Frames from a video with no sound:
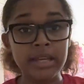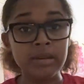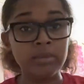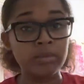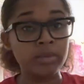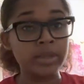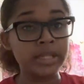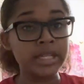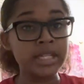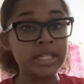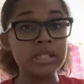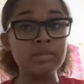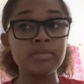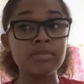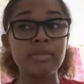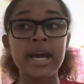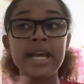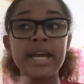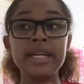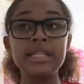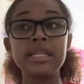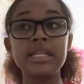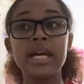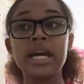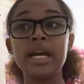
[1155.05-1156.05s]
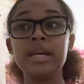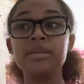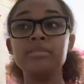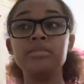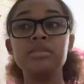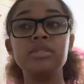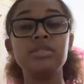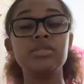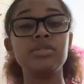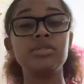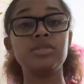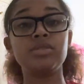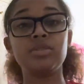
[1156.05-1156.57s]
when it's my time
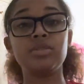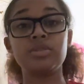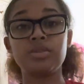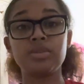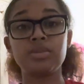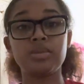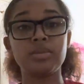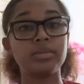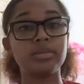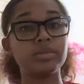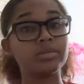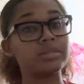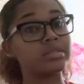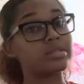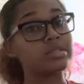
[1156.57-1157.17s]
to,